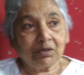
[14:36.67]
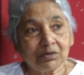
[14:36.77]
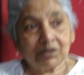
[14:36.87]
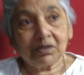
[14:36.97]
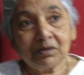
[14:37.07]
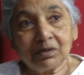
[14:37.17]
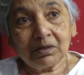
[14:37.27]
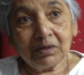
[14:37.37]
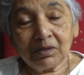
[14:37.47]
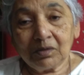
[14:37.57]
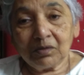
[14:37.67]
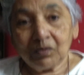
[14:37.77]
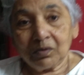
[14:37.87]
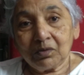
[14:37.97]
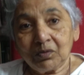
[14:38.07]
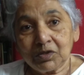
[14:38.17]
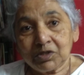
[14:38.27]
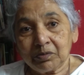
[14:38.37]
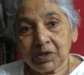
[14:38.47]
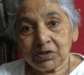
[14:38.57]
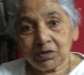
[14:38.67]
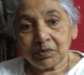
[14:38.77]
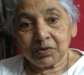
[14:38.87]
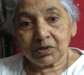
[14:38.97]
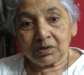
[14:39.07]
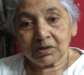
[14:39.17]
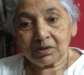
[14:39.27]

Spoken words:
out was the best option.